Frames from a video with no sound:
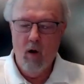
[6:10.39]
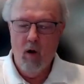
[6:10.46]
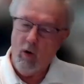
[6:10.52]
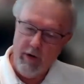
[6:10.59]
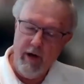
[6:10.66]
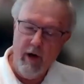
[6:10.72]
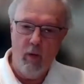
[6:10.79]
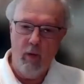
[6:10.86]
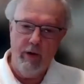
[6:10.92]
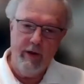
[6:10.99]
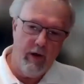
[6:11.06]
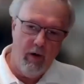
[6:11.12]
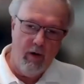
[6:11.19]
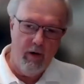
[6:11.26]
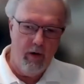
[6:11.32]
or you know when
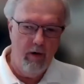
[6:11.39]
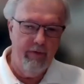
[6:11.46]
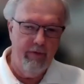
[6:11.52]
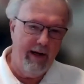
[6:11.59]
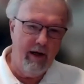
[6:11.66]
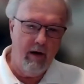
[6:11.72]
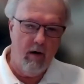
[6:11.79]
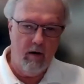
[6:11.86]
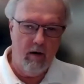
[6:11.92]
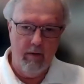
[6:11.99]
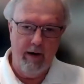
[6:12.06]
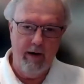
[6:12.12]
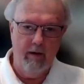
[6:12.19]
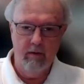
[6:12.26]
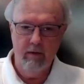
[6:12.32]
you've gone over that
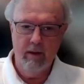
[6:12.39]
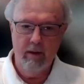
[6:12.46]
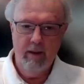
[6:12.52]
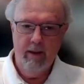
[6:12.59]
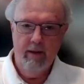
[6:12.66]
guardrail.